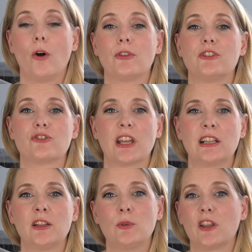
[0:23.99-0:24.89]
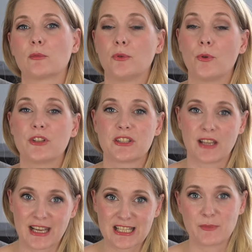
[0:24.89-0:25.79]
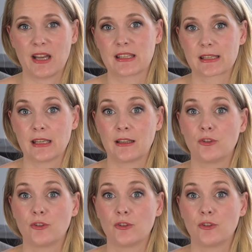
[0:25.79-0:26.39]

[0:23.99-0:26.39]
On this channel, we explore the science behind skin